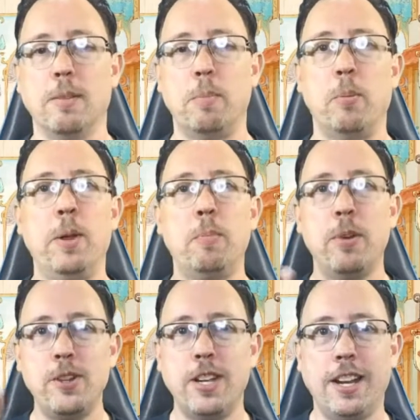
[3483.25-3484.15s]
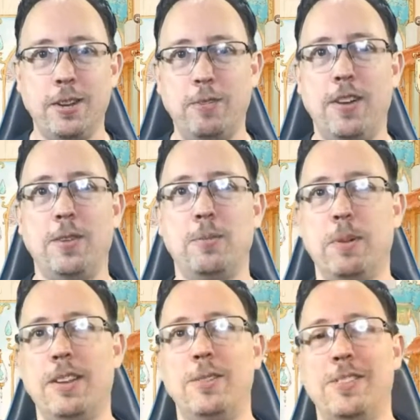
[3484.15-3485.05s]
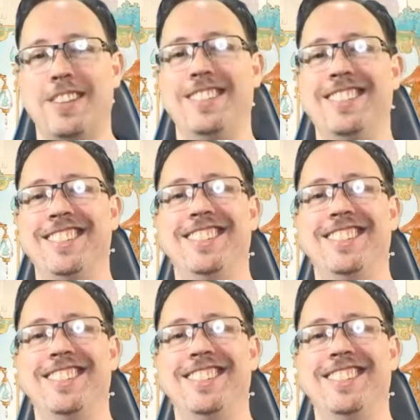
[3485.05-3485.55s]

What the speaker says: But we appreciate you, Facebook user.